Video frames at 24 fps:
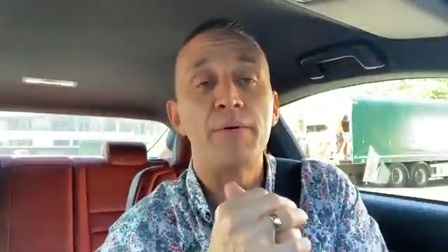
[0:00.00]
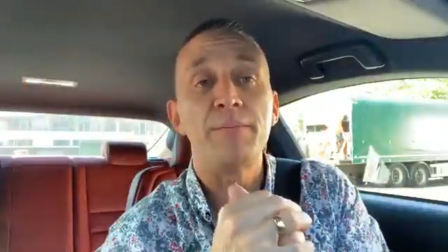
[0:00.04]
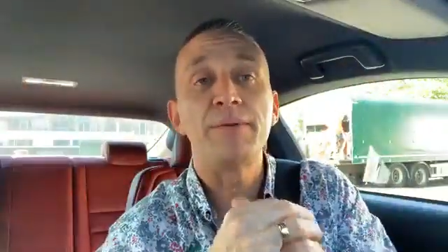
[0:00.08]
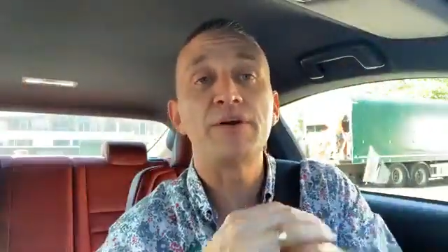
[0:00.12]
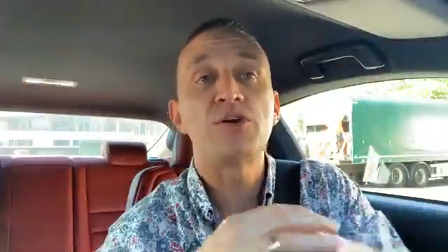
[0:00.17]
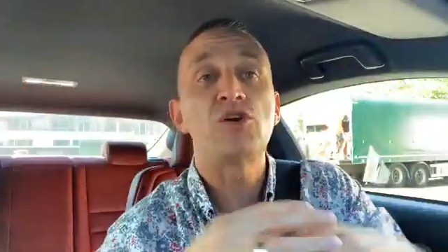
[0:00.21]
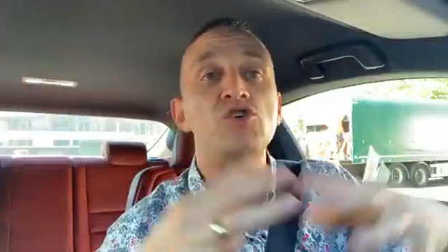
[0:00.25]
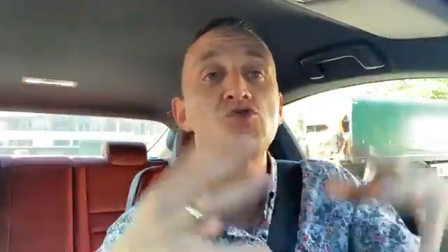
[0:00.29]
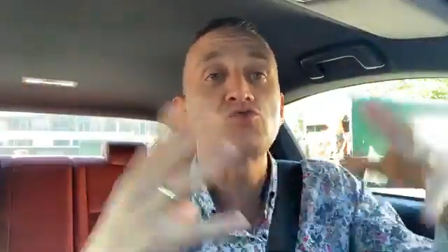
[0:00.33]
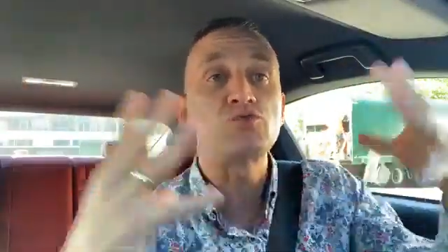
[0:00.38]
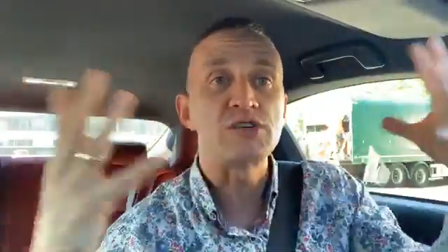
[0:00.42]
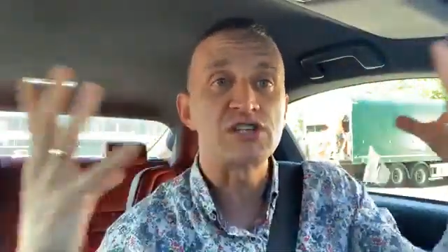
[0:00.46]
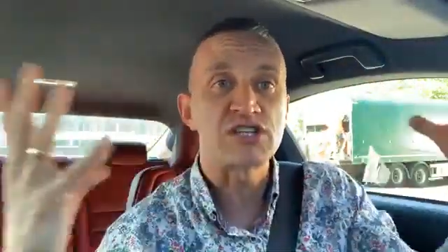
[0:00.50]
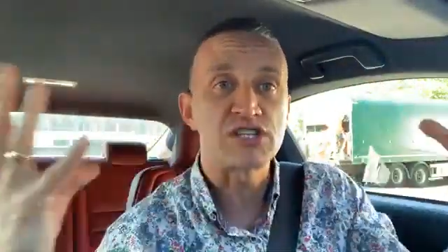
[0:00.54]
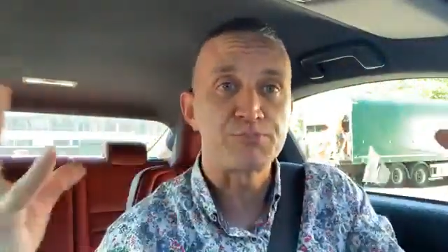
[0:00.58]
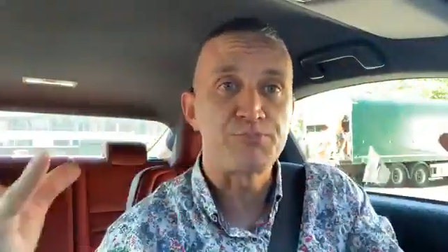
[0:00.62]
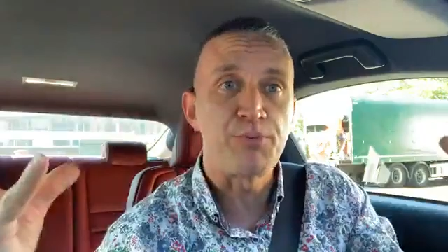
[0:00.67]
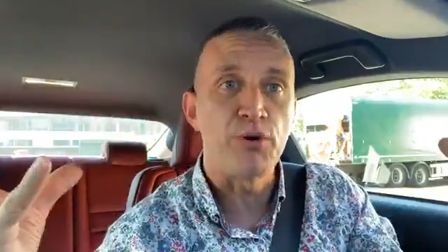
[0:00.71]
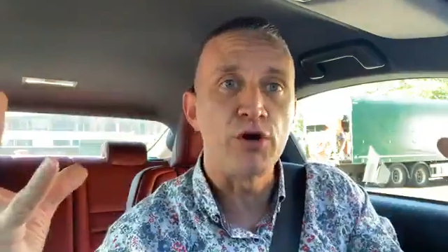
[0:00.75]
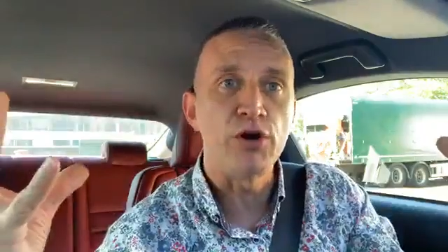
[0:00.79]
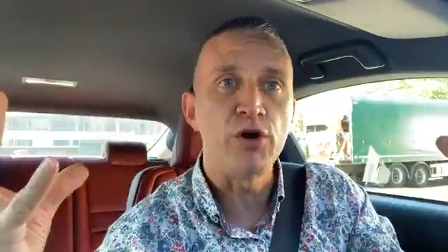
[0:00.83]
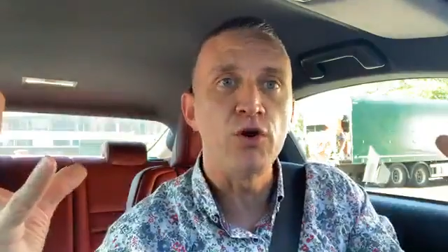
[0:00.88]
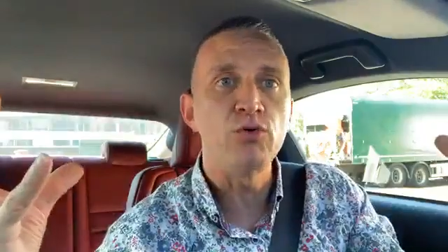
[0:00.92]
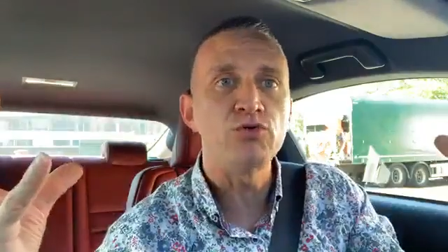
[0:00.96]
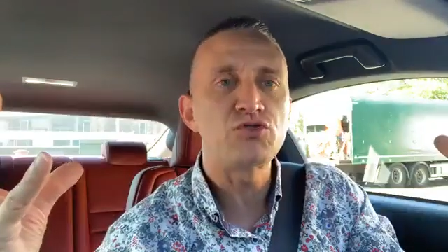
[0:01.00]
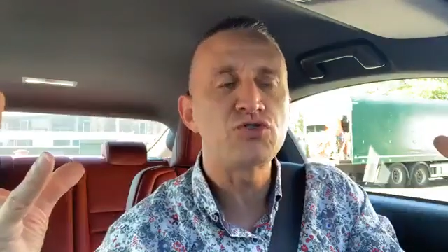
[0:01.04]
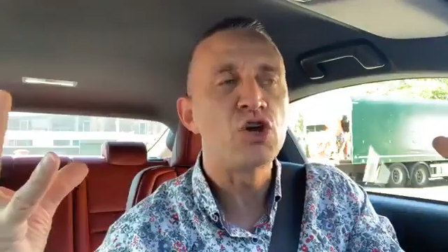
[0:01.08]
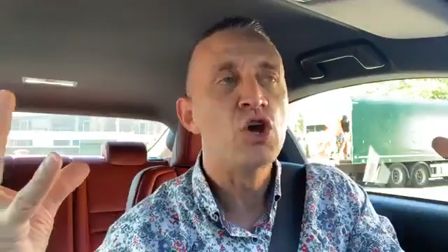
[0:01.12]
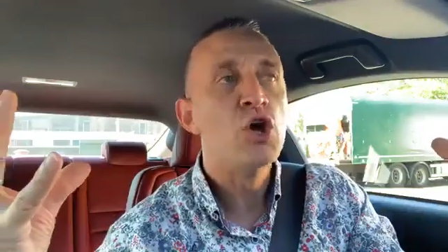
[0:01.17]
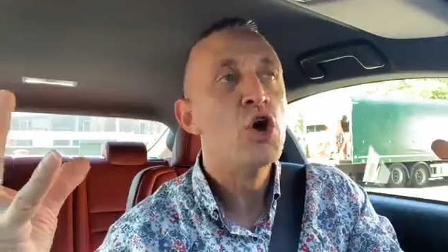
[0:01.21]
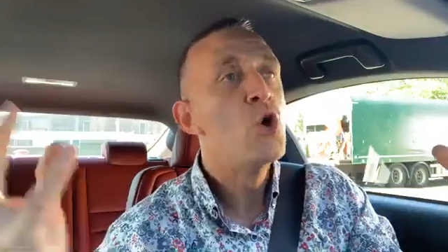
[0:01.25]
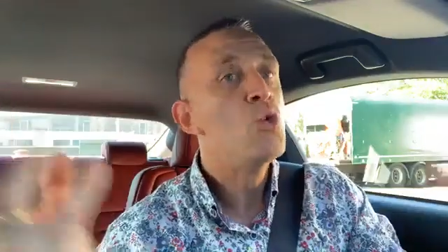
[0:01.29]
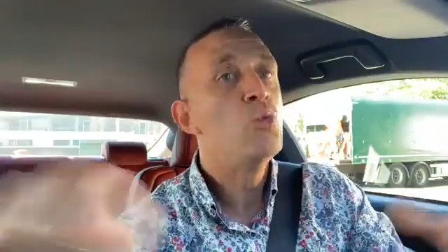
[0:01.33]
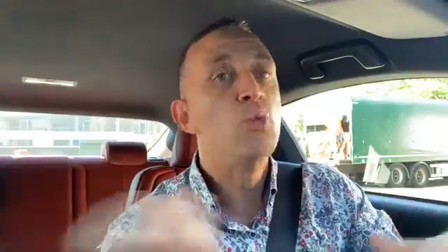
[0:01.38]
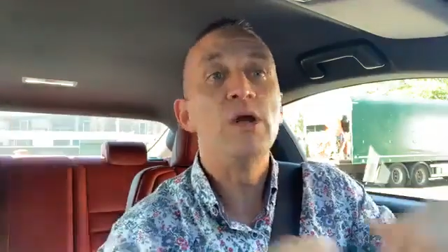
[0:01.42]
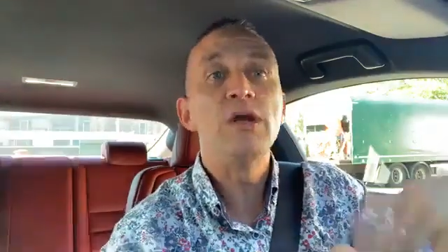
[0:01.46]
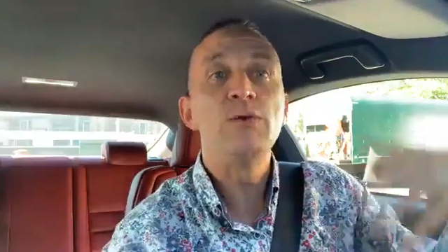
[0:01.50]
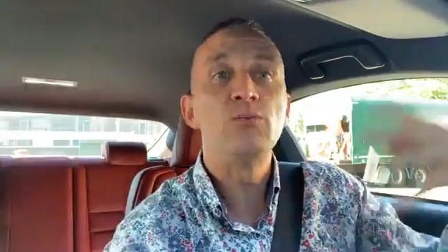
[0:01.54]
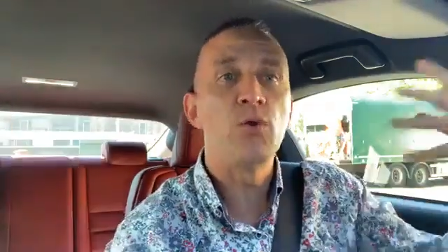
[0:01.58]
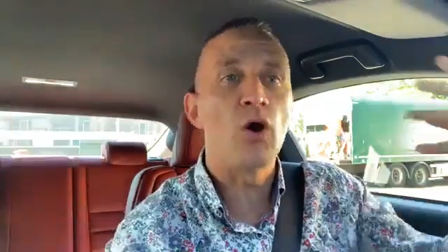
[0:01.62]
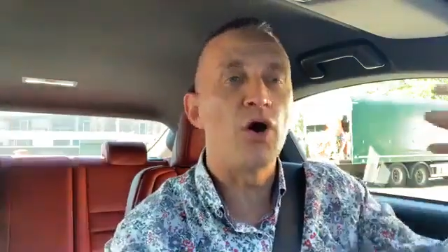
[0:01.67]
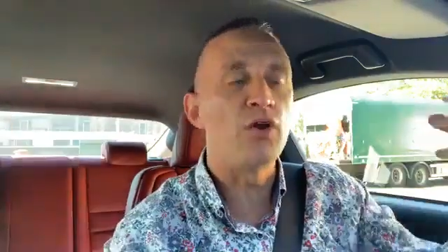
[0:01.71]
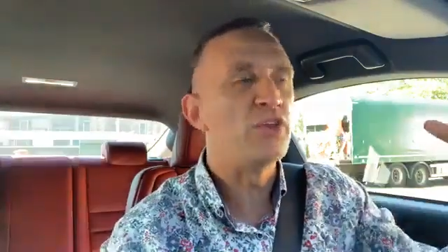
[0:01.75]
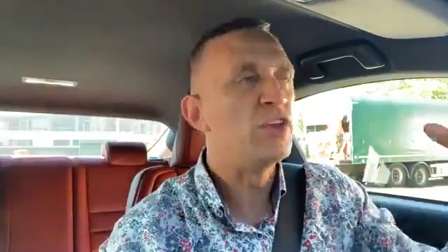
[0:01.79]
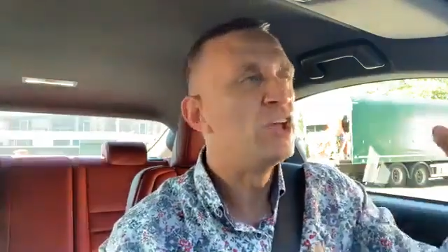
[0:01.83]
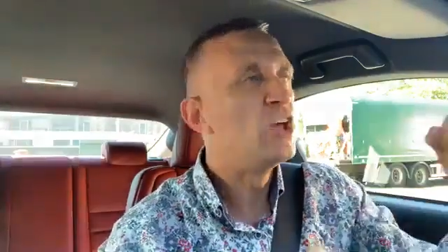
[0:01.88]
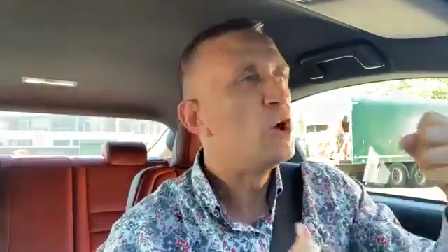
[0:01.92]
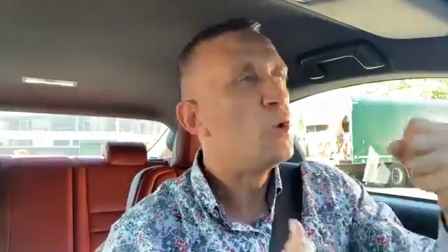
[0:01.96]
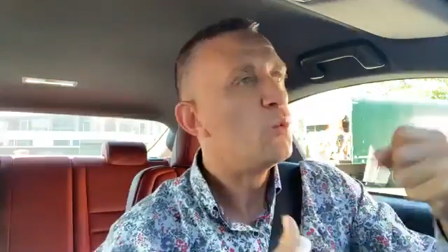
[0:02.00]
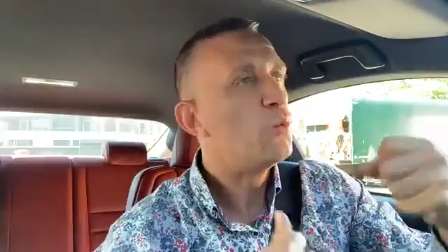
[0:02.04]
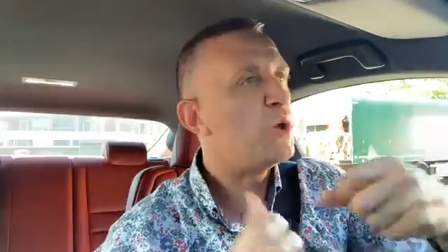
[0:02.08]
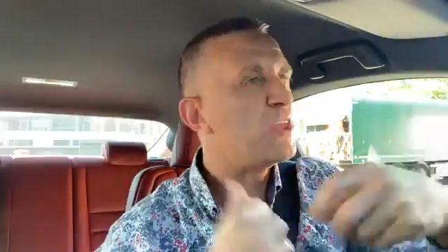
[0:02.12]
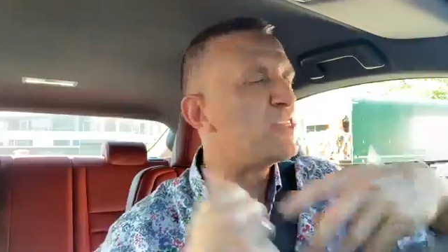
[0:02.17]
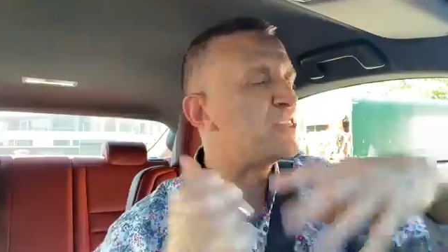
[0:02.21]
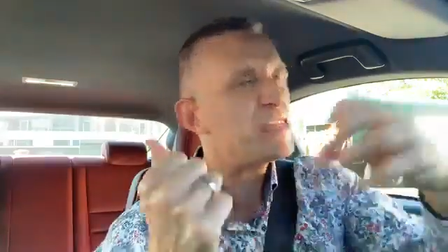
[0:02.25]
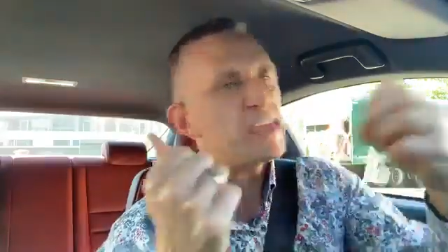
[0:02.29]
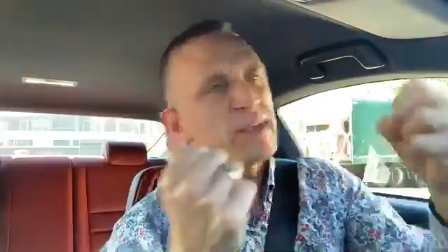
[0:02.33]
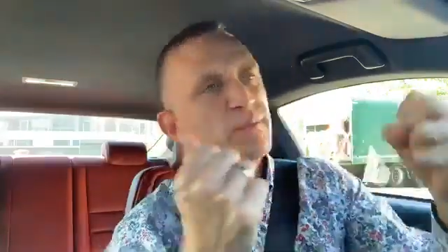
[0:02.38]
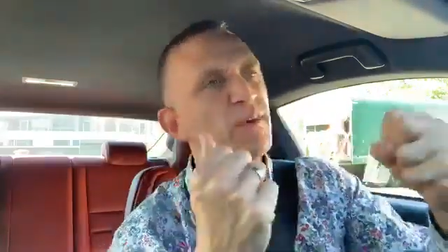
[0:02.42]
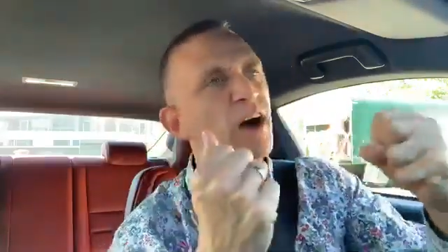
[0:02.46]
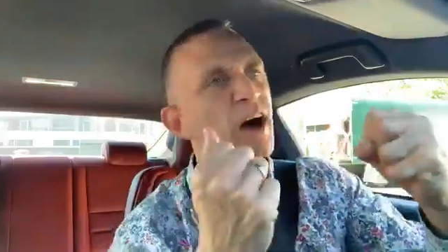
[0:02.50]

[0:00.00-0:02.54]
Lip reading: And because we're spoilt, we think,